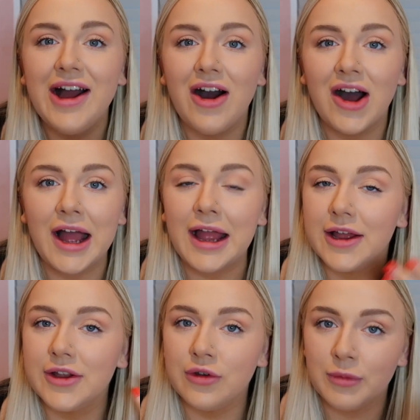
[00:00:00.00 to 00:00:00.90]

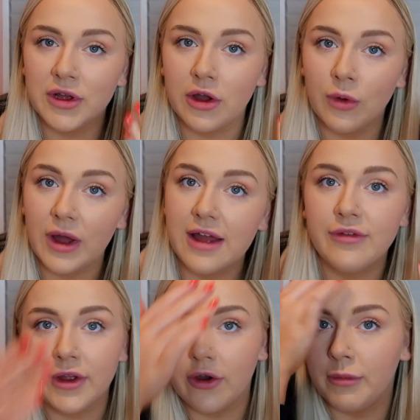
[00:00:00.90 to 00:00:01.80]
I normally go quite
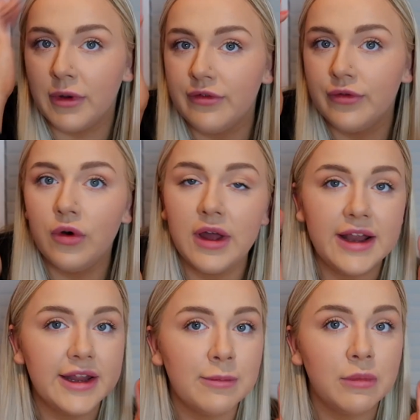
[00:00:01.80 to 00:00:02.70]
heavy on my
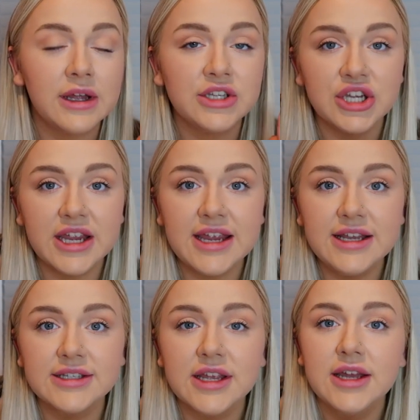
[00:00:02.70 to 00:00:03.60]
forehead and my
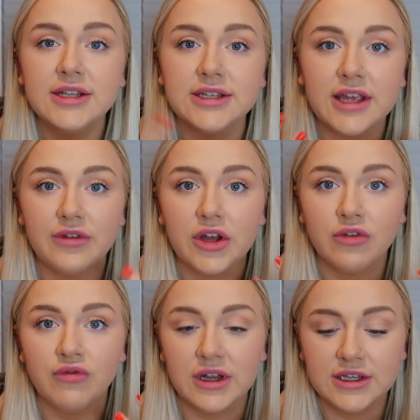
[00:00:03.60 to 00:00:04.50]
cheeks to give like
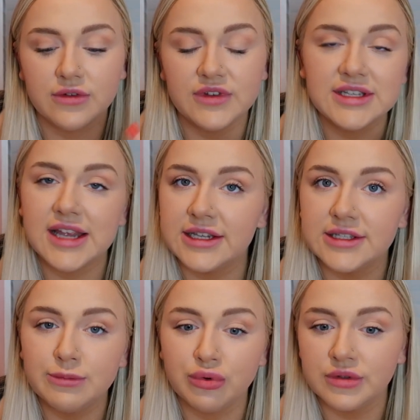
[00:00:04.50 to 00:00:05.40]
a really sort of
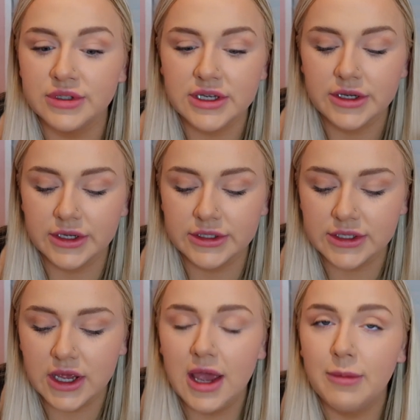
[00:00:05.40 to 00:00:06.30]
intense bronziness,
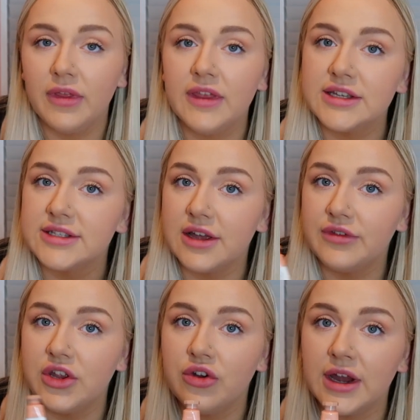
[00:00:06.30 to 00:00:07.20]
but this
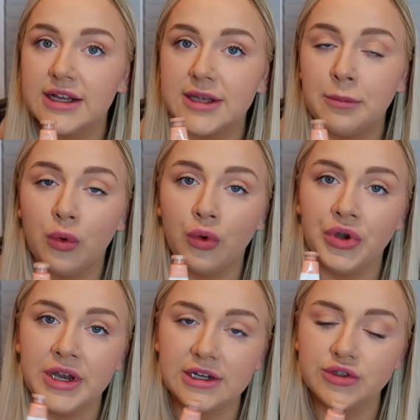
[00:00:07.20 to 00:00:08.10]
definitely creates a more
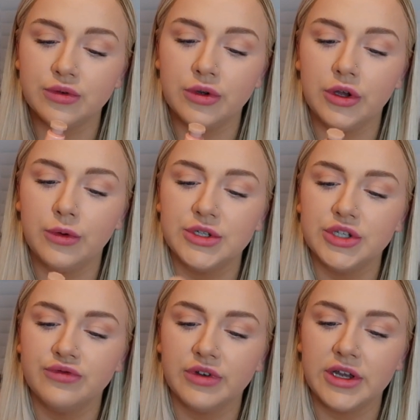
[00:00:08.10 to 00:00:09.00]
natural look, which
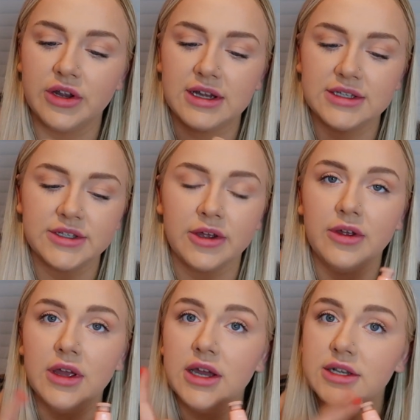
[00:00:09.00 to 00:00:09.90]
is really nice. So
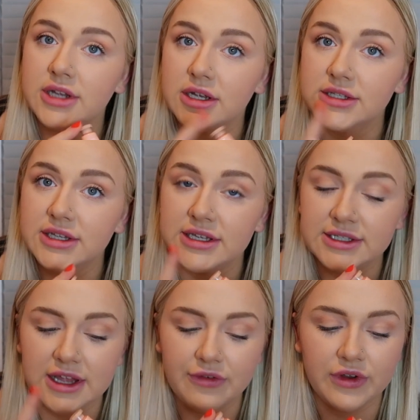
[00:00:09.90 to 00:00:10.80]
Dusk is
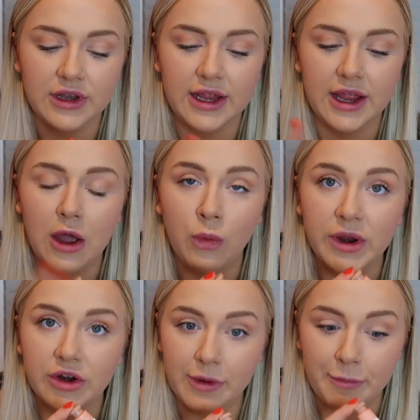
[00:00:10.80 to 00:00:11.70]
definitely a
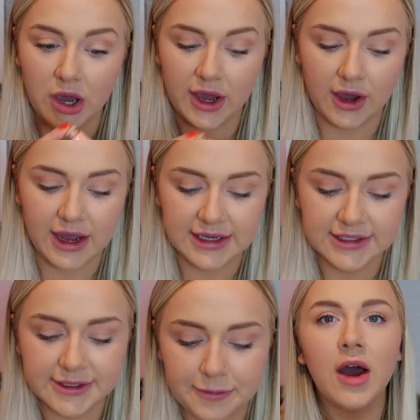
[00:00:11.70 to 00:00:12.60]
winner in my
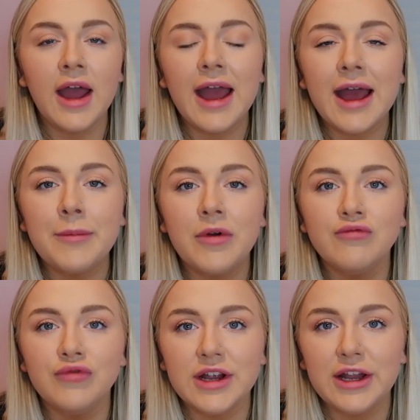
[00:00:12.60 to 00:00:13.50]
eyes. I
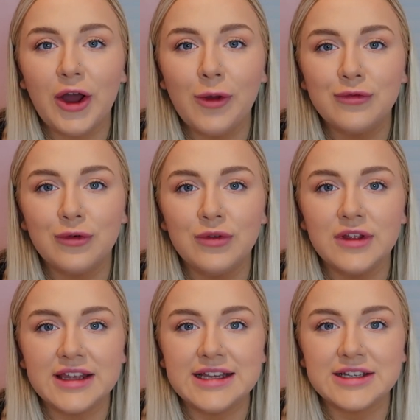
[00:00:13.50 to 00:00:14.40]
am really hopeful
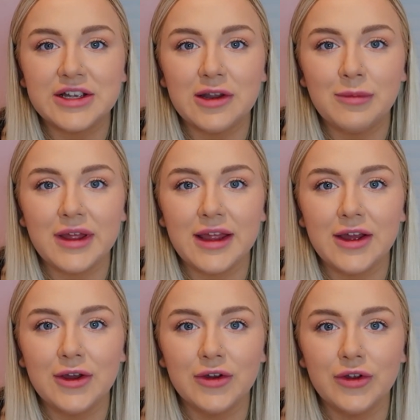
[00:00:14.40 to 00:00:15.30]
that these are going to
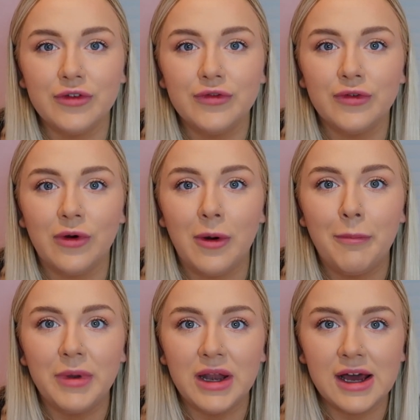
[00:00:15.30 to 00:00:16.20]
be good for
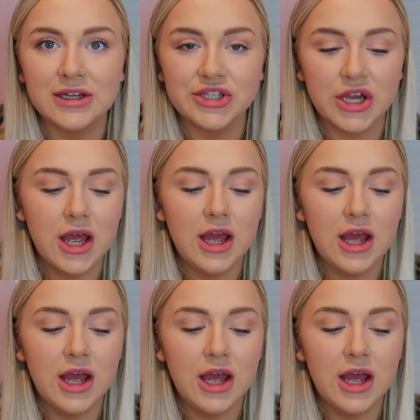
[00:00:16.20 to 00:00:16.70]
blush.